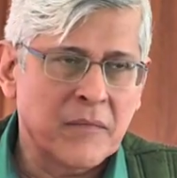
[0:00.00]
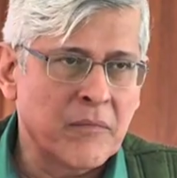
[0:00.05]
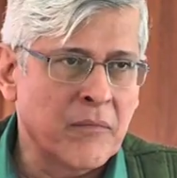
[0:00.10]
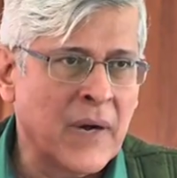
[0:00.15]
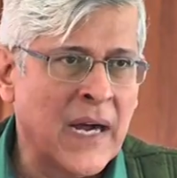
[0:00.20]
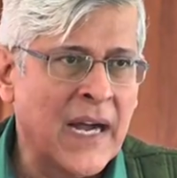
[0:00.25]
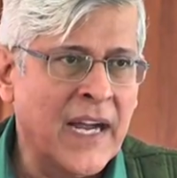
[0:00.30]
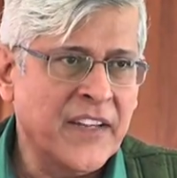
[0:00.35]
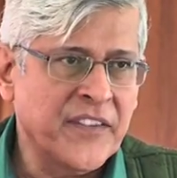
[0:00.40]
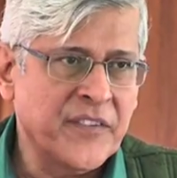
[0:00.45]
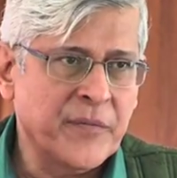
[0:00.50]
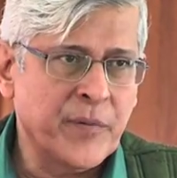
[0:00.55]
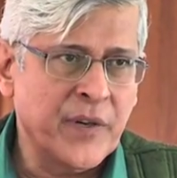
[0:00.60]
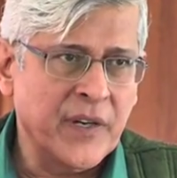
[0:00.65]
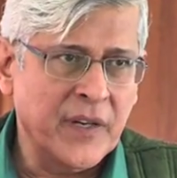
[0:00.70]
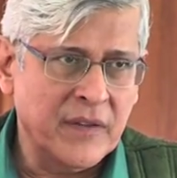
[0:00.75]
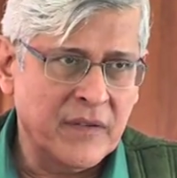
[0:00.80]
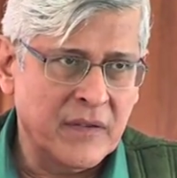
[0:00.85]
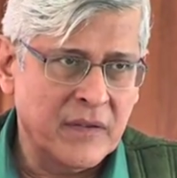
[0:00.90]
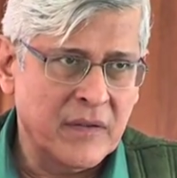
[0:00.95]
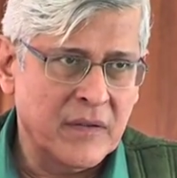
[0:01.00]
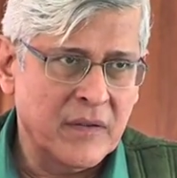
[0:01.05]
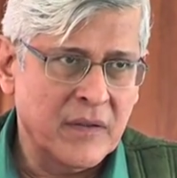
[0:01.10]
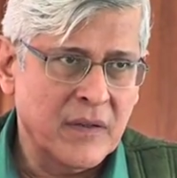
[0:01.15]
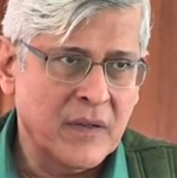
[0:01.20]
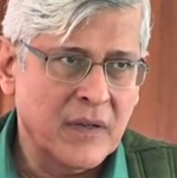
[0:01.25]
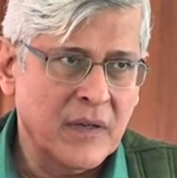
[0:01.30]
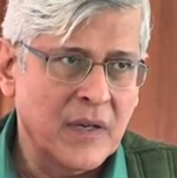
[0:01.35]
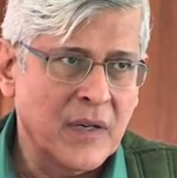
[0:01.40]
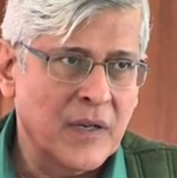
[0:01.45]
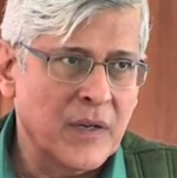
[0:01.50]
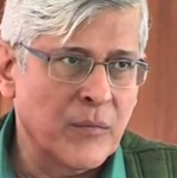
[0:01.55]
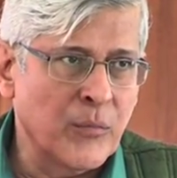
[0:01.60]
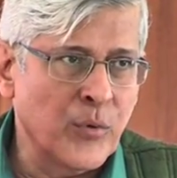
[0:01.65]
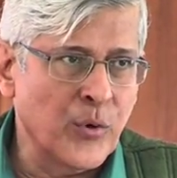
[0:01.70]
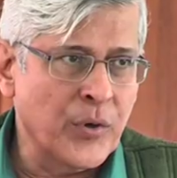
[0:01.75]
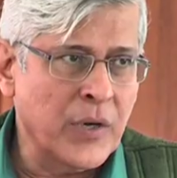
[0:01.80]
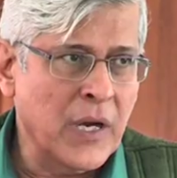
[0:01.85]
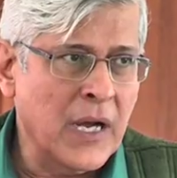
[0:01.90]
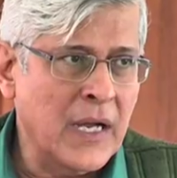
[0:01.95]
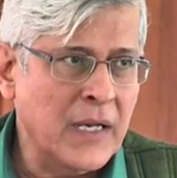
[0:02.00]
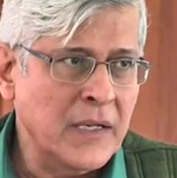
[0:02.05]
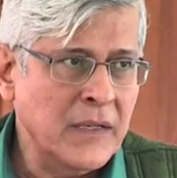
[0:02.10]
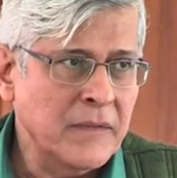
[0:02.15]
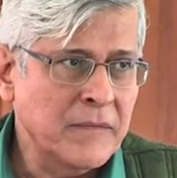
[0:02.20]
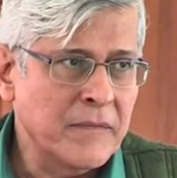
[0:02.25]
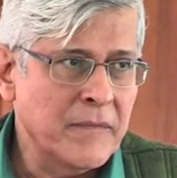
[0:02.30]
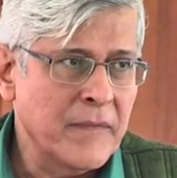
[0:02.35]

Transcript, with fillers: Myers Briggs, Bhutan,